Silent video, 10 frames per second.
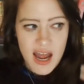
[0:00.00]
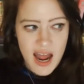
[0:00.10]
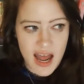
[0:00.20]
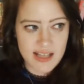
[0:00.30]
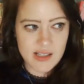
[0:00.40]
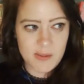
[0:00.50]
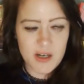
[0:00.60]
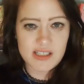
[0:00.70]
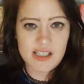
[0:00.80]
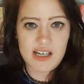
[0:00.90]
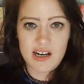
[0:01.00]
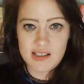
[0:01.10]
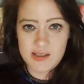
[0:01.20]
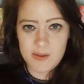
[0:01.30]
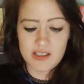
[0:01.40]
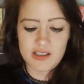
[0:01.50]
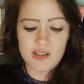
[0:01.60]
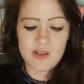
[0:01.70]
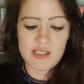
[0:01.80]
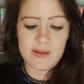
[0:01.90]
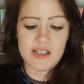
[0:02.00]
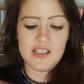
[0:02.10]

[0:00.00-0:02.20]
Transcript: as a person and as a person who can speak